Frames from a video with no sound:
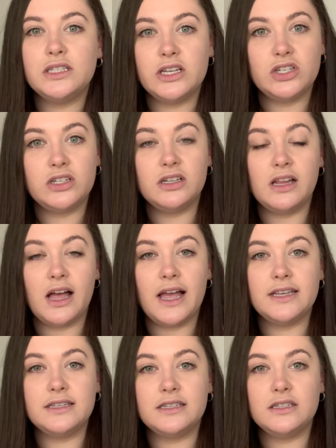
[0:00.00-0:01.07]

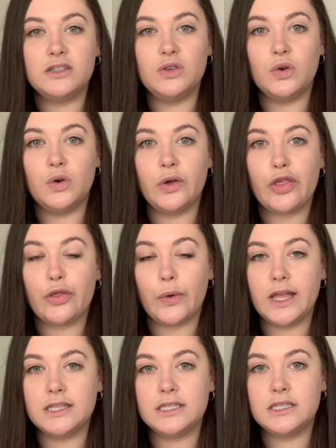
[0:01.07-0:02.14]
digitalize your
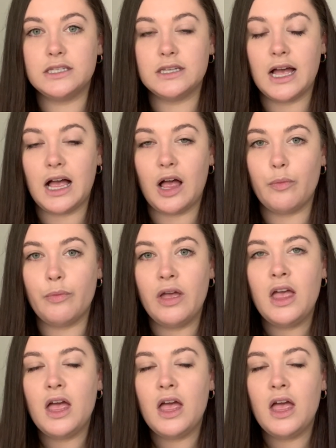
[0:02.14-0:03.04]
threads. Um,